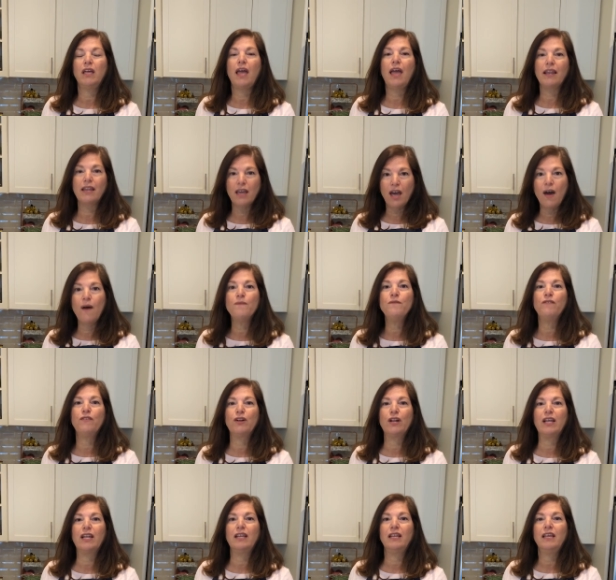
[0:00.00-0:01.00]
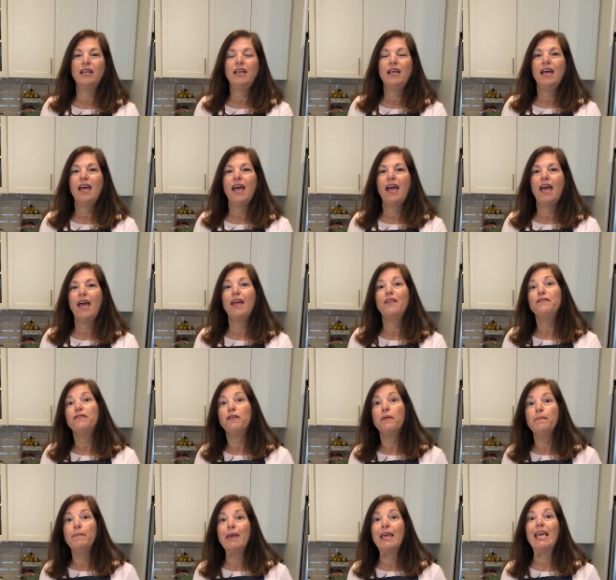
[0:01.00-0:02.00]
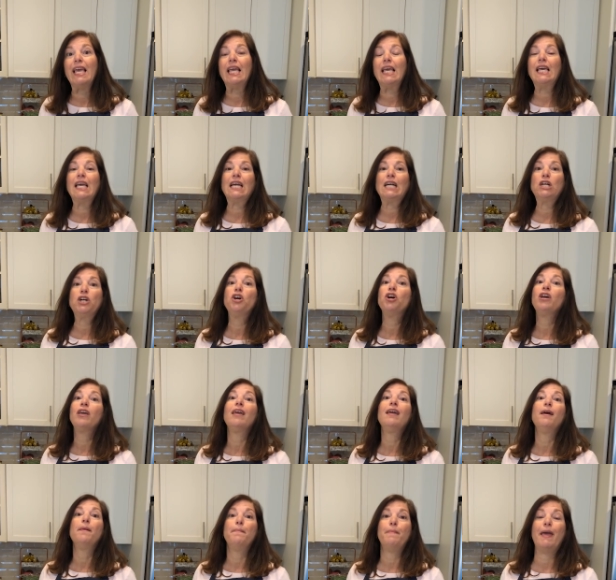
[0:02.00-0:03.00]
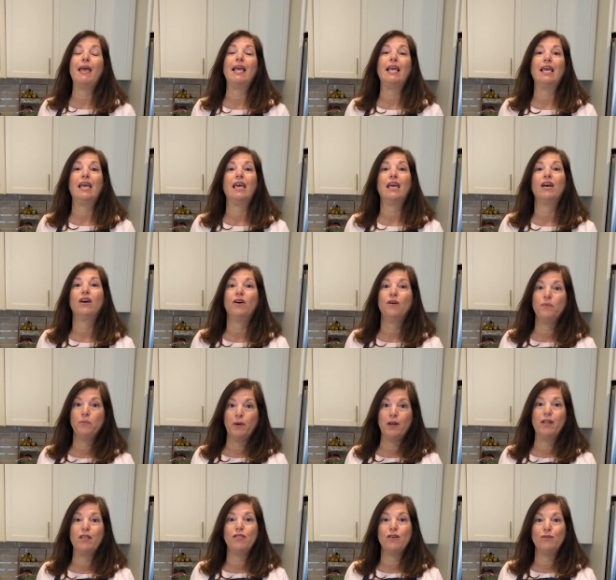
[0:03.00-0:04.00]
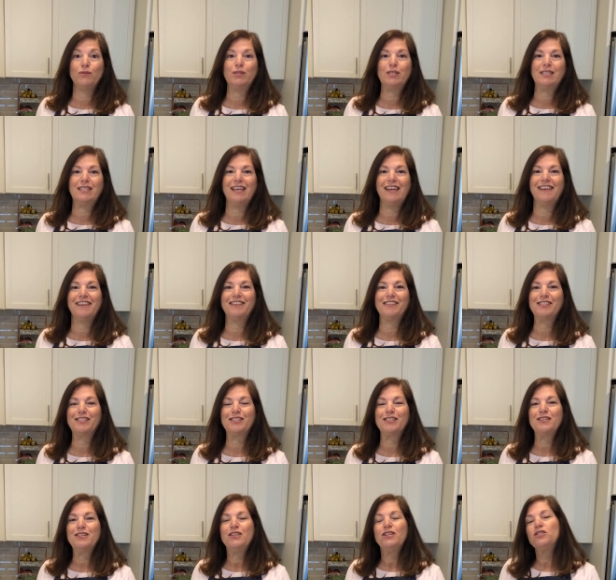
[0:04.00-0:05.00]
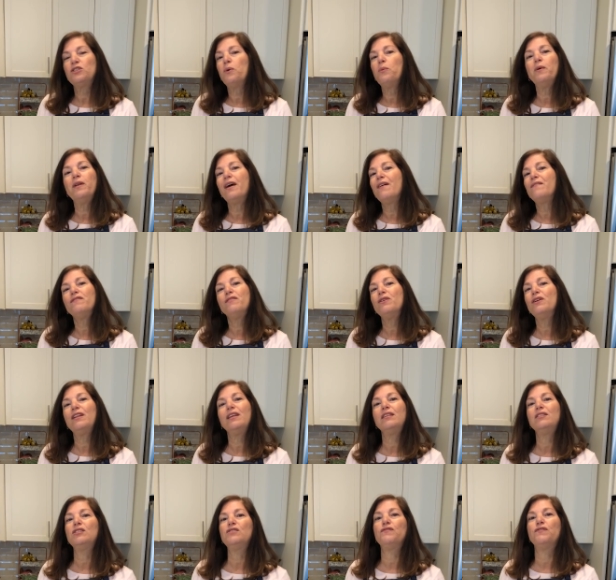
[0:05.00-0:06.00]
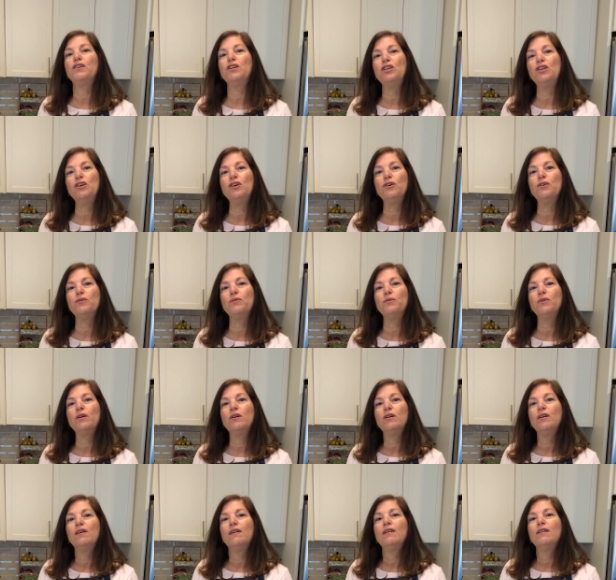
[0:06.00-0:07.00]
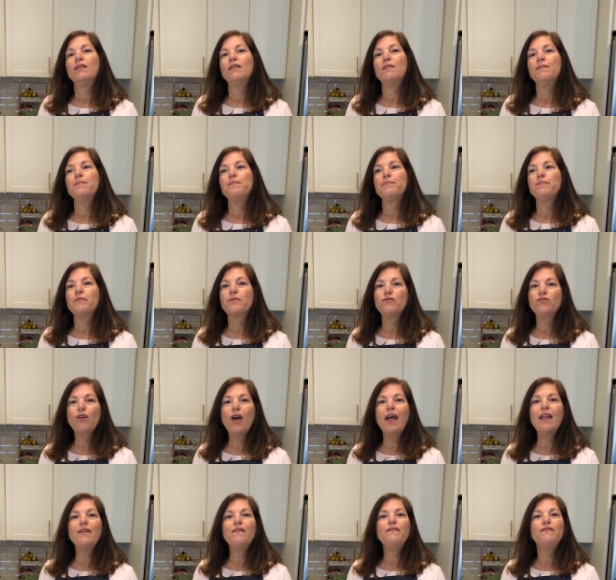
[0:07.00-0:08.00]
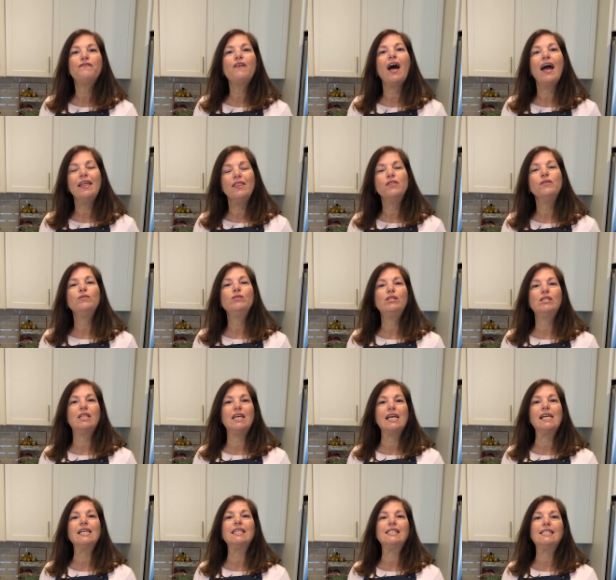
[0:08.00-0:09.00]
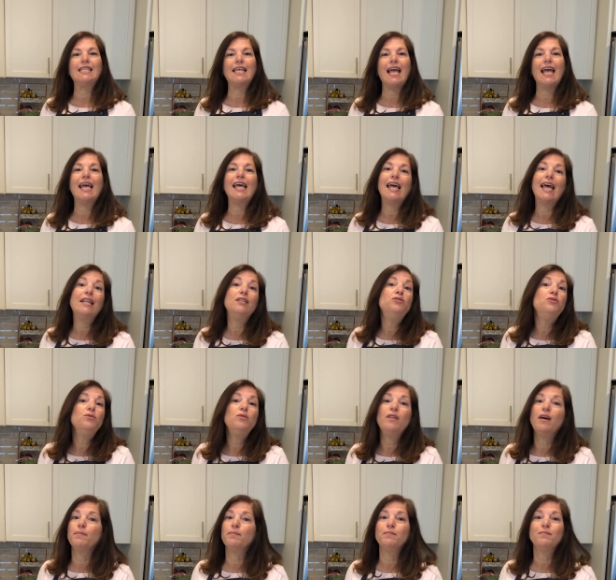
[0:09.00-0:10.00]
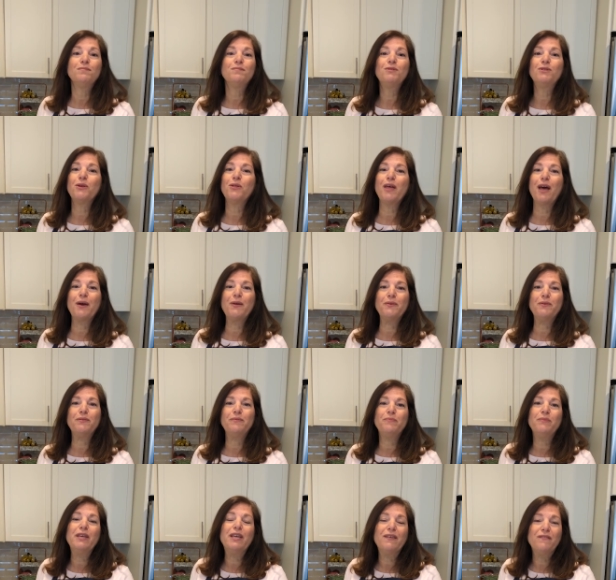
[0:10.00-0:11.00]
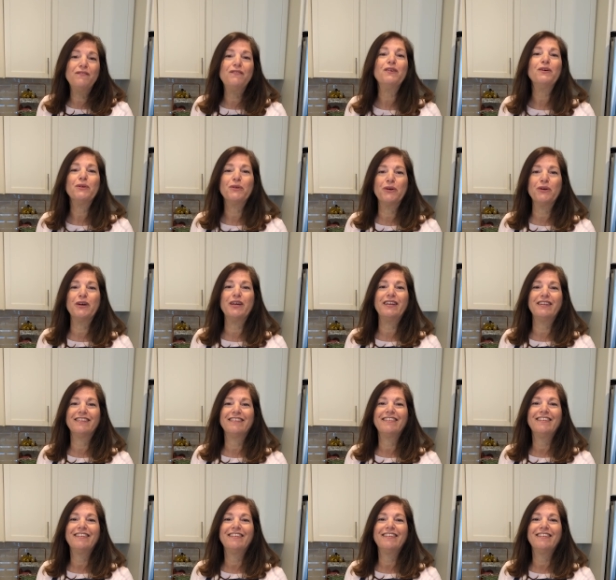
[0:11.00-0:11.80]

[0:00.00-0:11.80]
and comforted. And for me, cooking and baking are one of those things. So whatever it is for you, try to find those things and do them so that we can feel good.